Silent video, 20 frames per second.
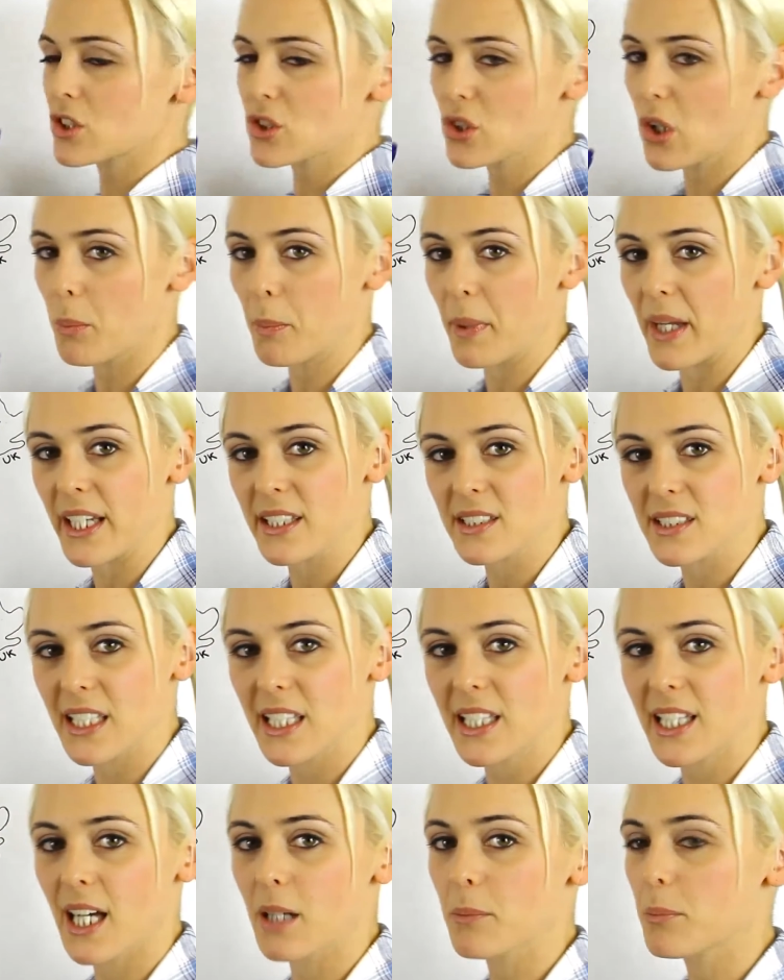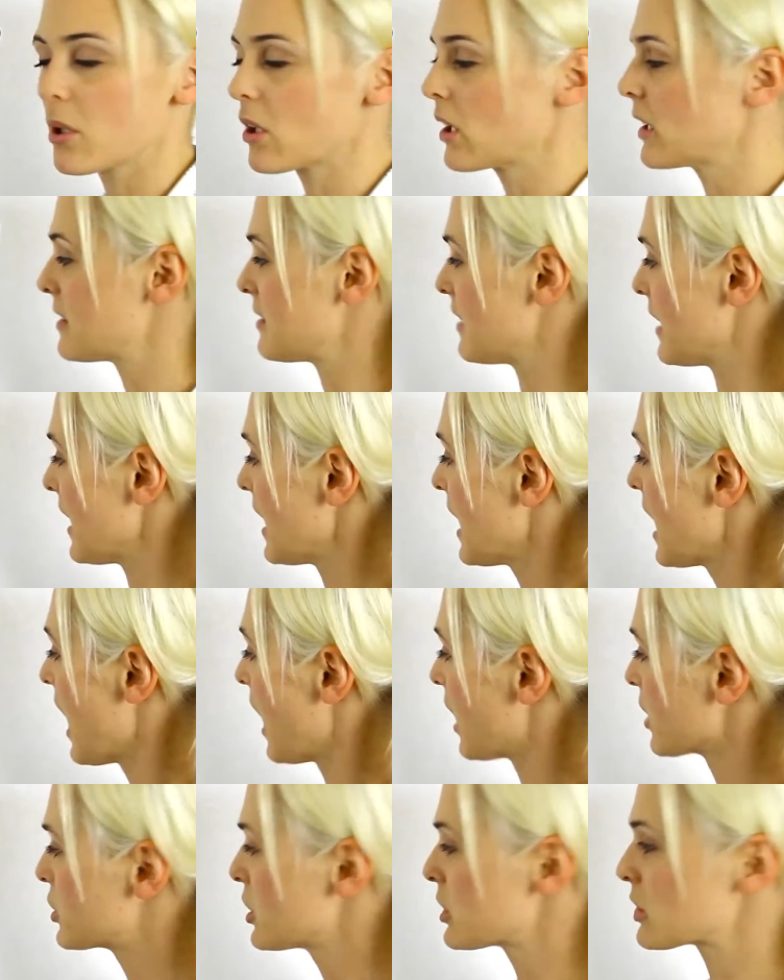topics in that policy.
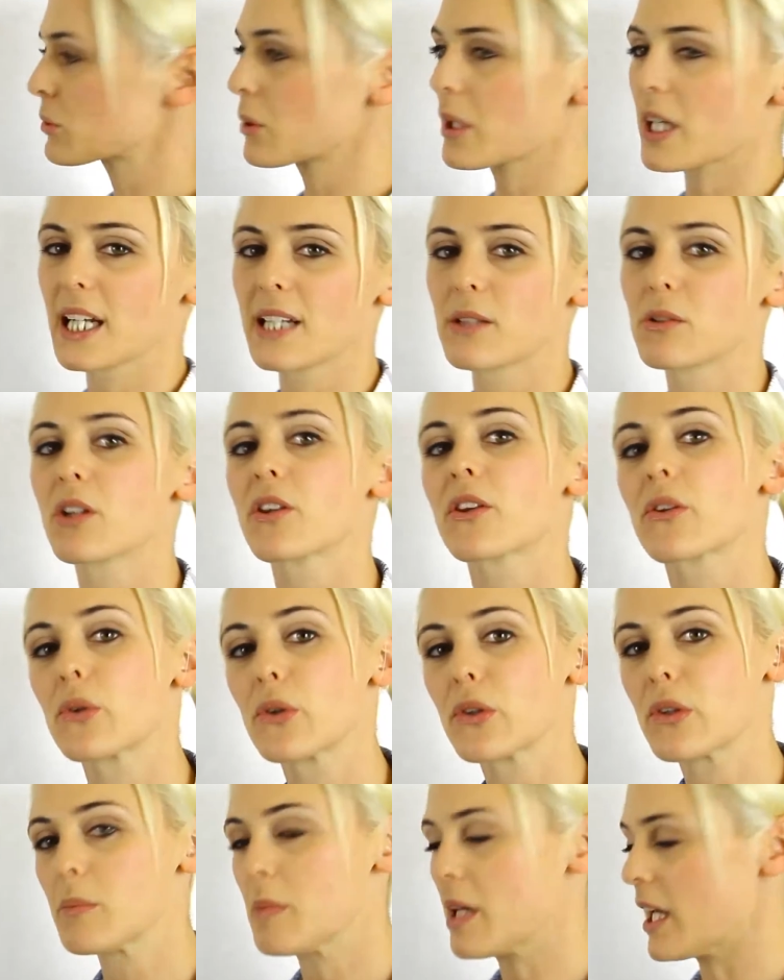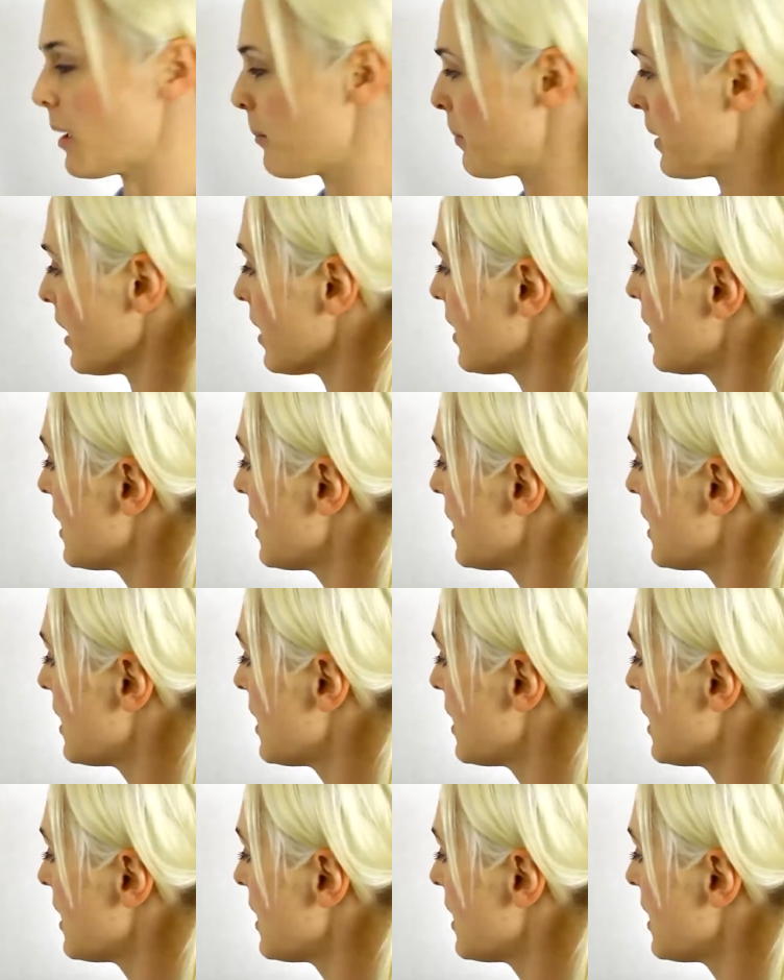I'll just quickly run through them here, but